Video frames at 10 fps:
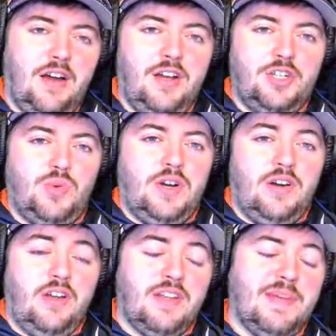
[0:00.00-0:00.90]
on Twitter.
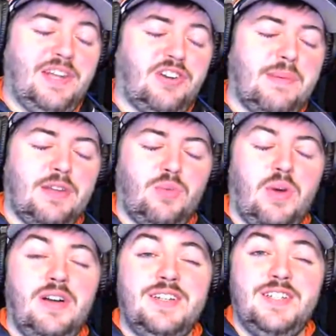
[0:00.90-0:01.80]
Also on Instagram as
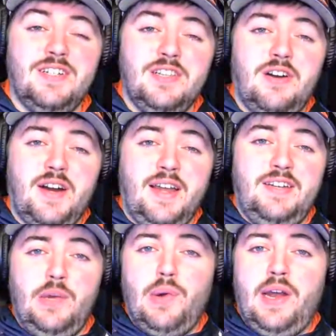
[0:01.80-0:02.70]
well at Dylan Larck, at
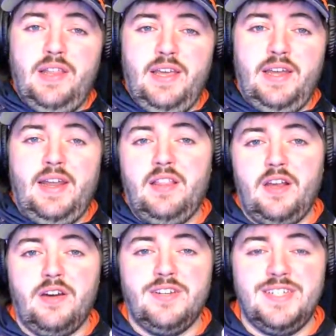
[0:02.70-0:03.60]

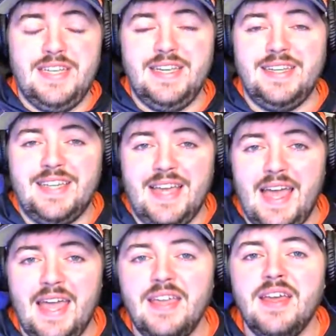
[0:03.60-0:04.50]

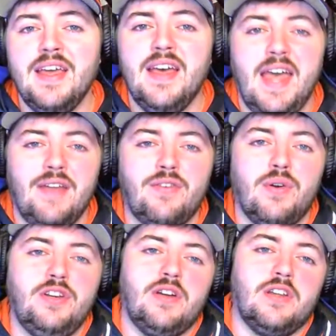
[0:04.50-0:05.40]
DYLENLARCK. And of
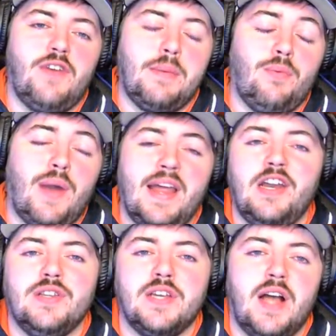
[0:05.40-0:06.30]
course, you can also find me right
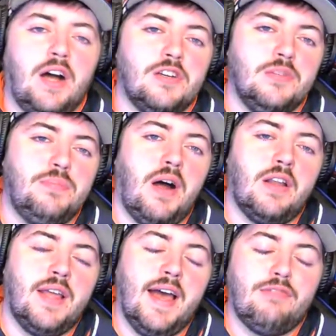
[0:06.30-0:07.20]
here on the College League
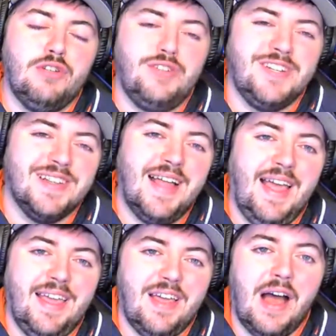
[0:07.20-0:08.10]
Podcast, where you should
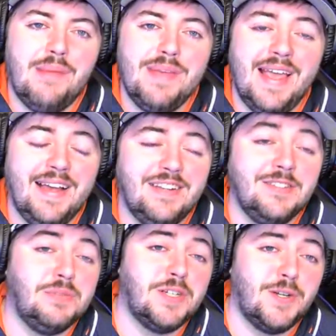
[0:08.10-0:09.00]
like, comment, and
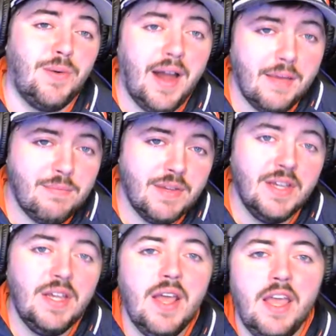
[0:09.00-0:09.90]
subscribe.
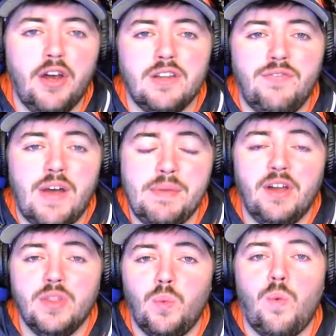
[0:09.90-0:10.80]
You can also find me
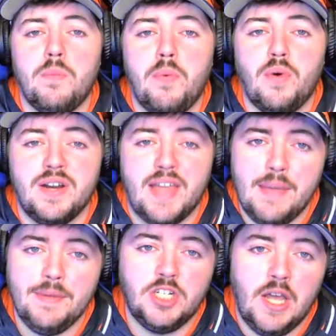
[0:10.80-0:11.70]
on the War Report
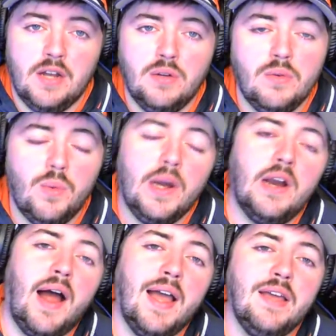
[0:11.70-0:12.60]
Gaming channel,
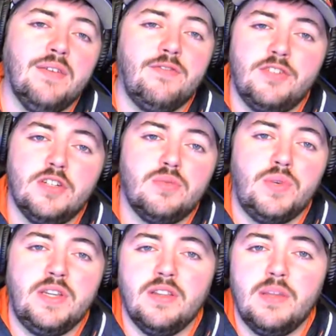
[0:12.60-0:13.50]
where I have just
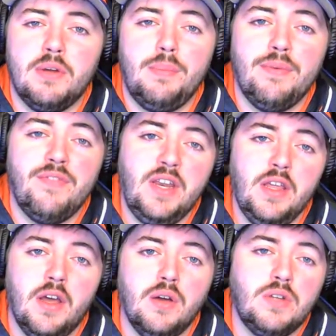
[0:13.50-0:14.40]
recently put up a
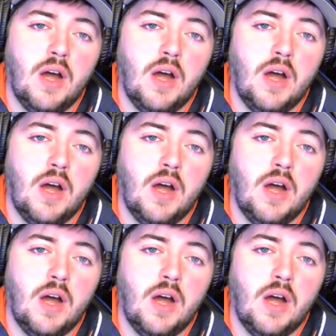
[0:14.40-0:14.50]
video